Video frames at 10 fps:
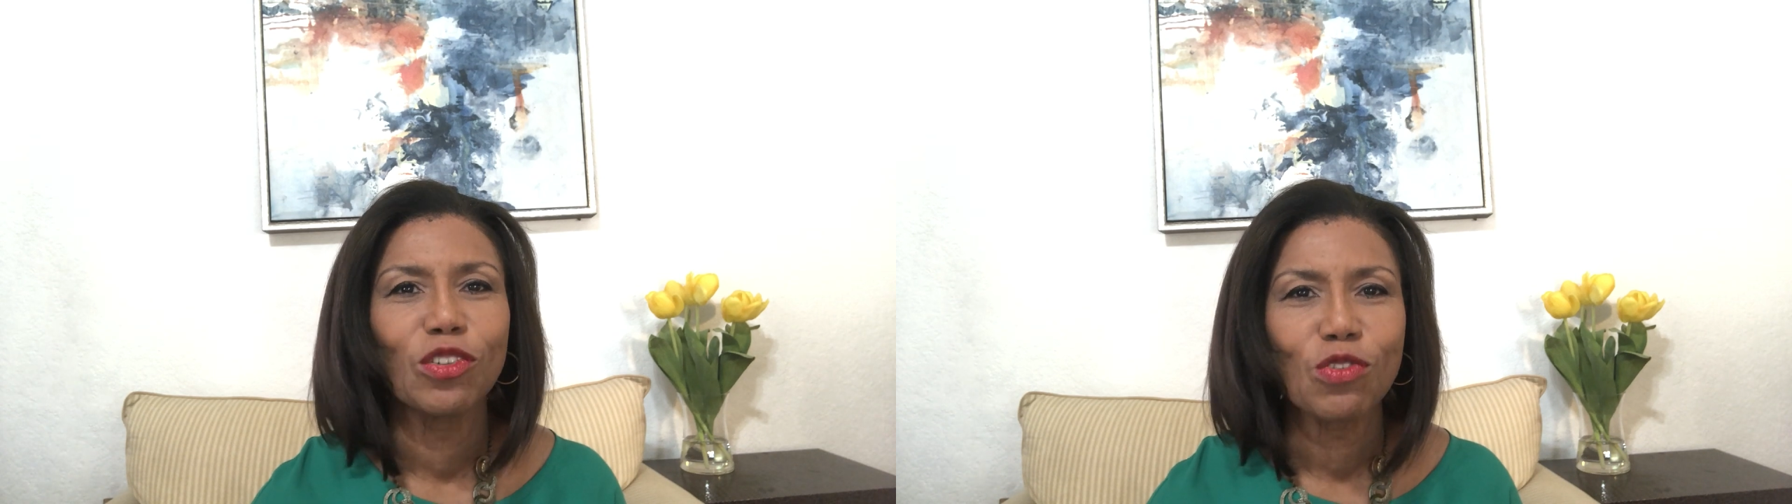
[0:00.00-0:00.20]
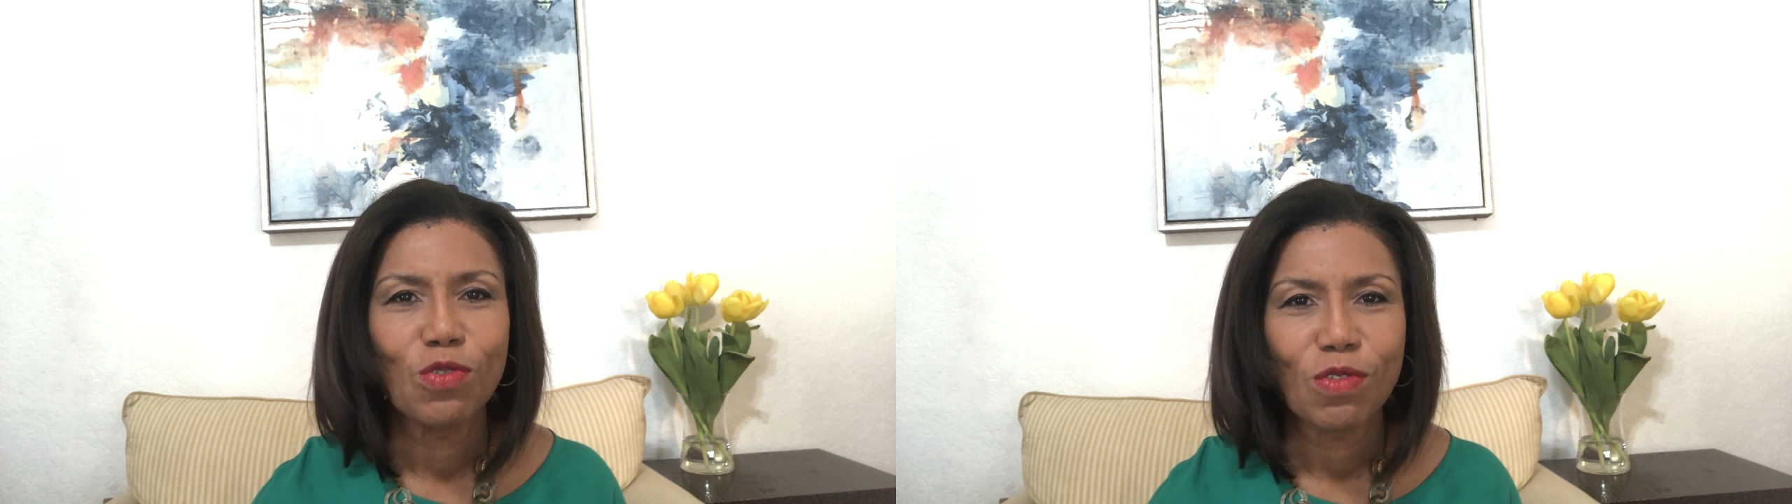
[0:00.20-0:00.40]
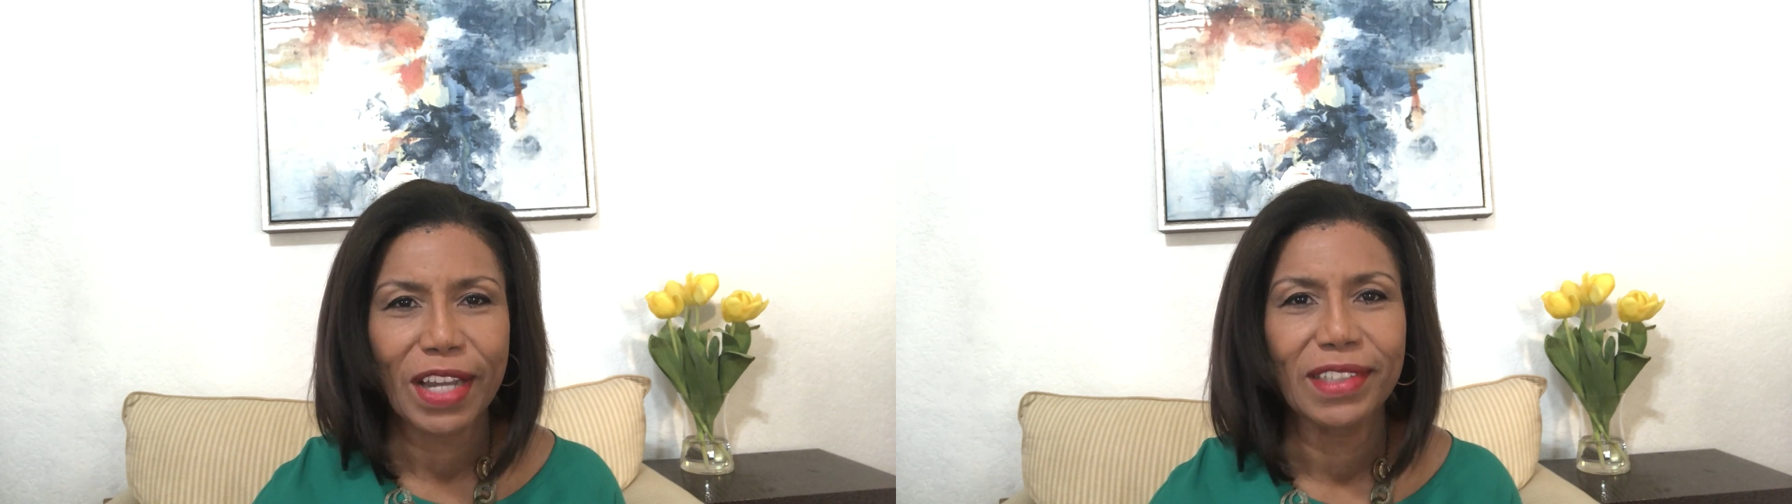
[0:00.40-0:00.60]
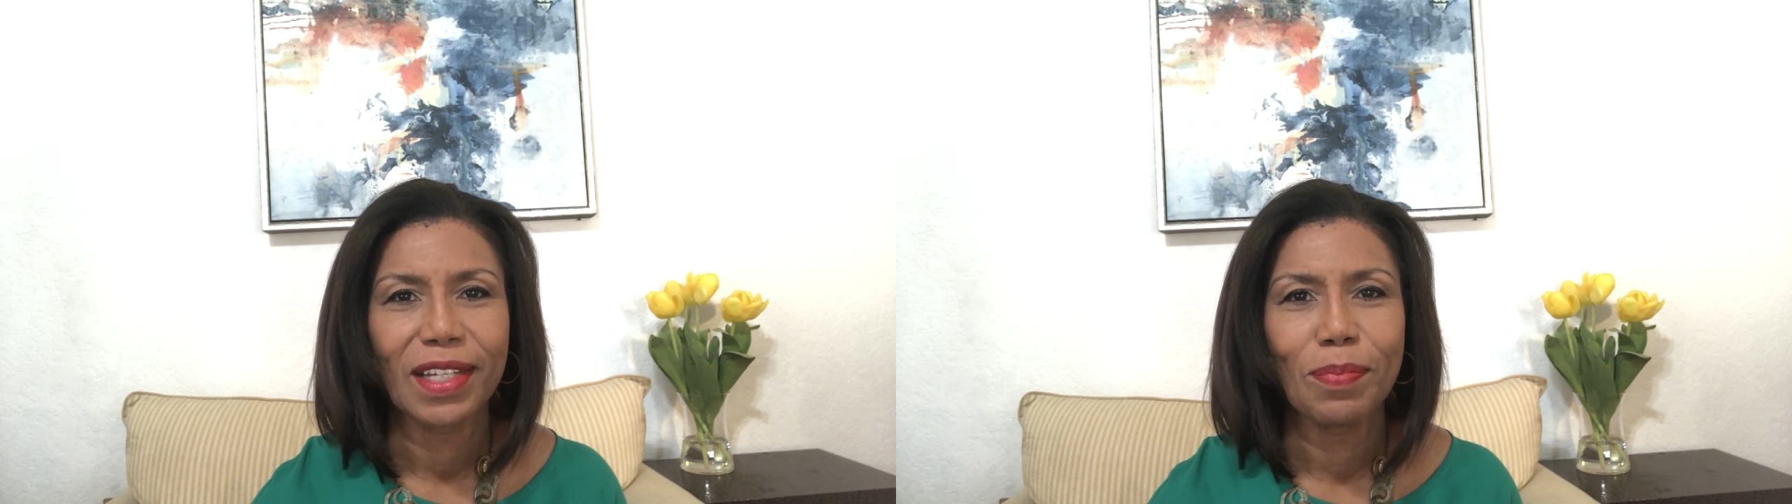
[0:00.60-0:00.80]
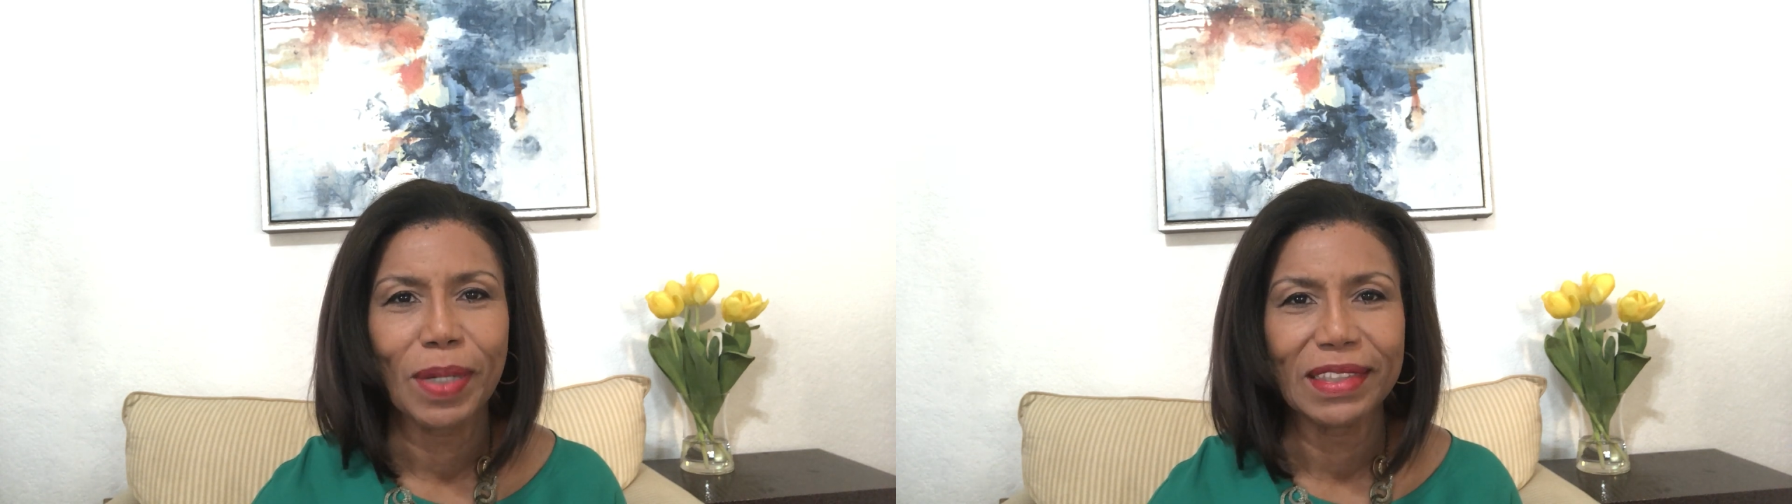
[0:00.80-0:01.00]
and great
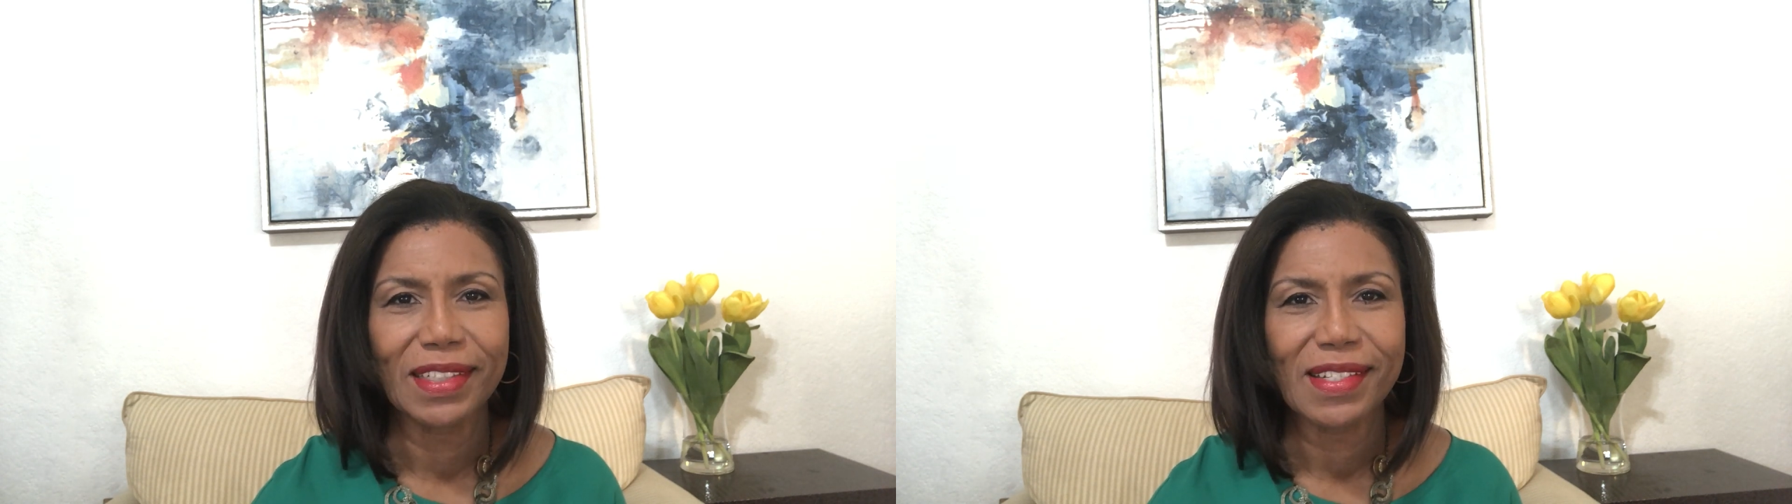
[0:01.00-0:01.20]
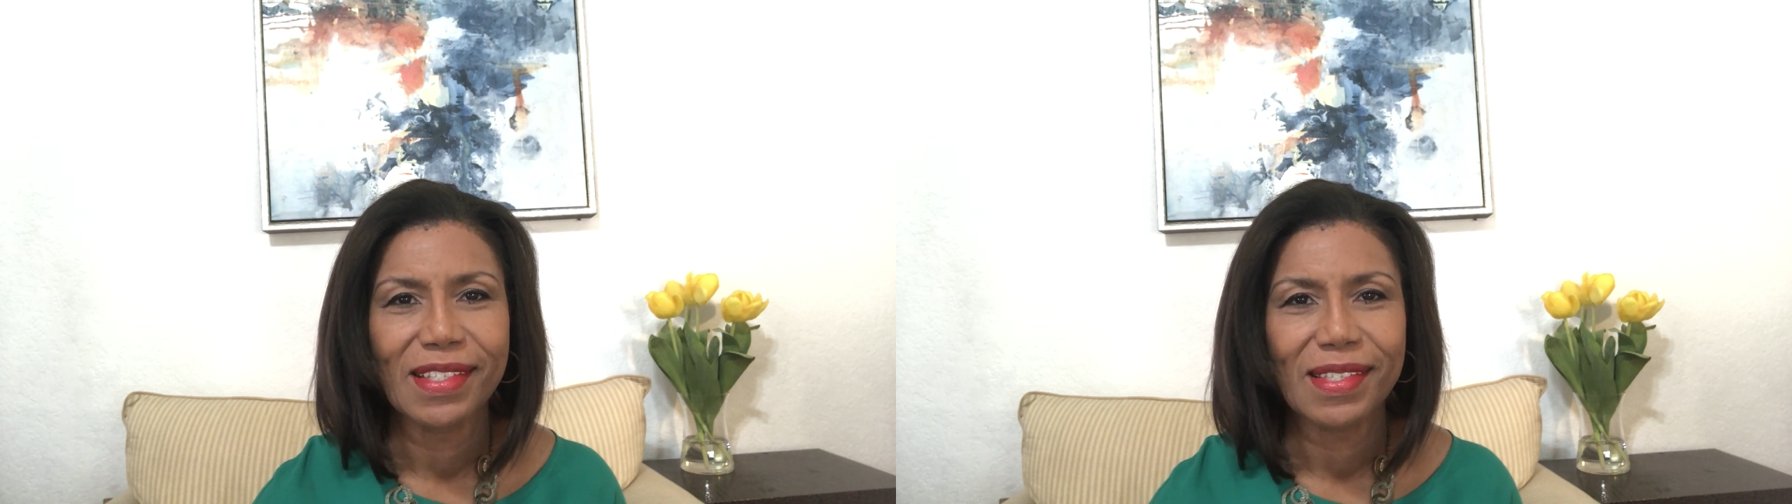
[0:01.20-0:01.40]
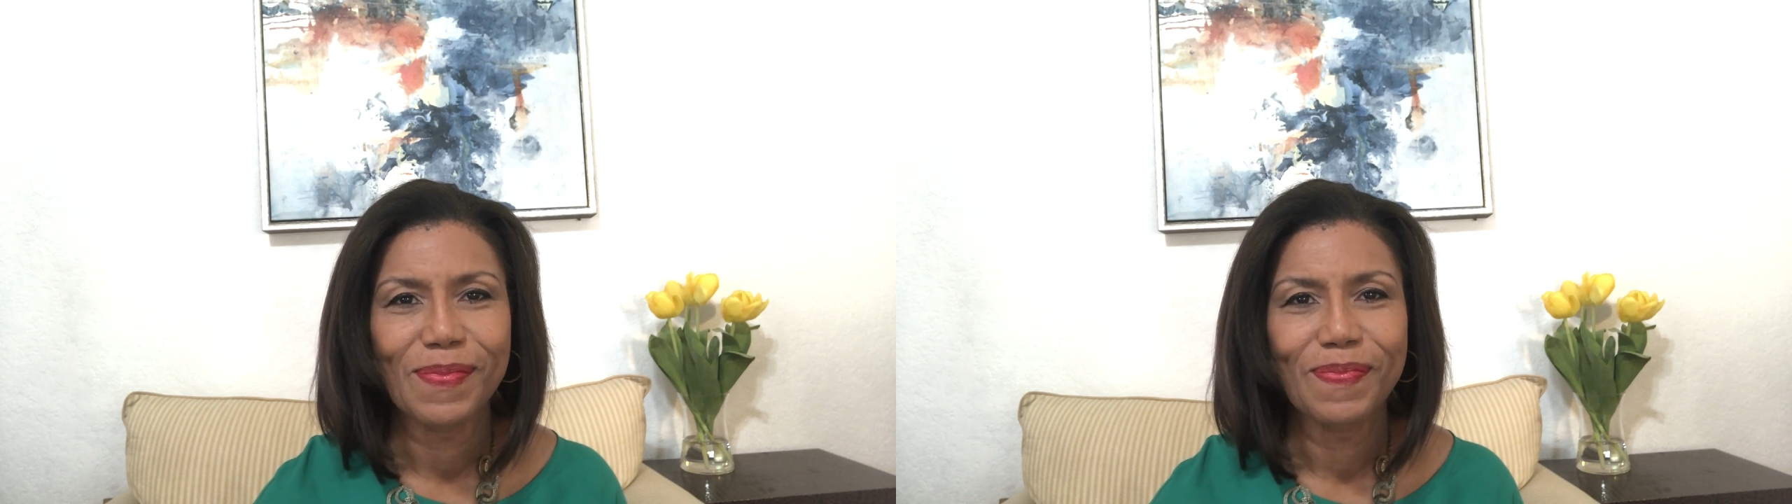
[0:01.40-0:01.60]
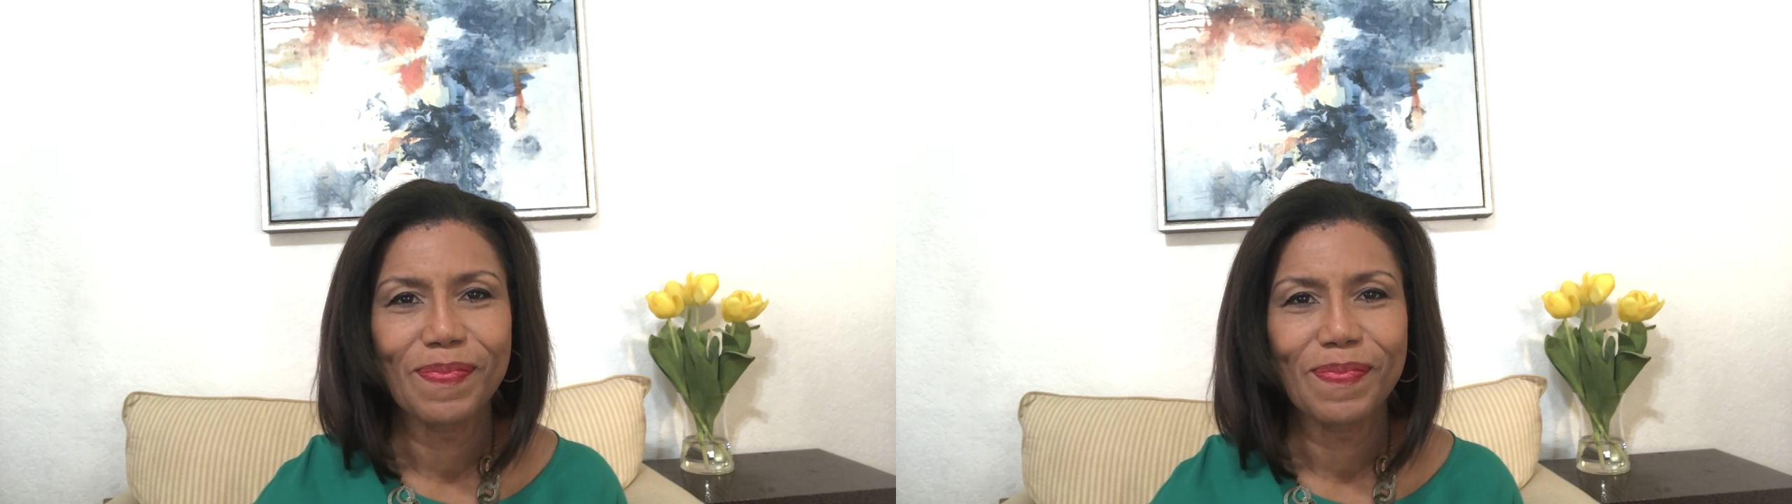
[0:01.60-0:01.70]
abundance.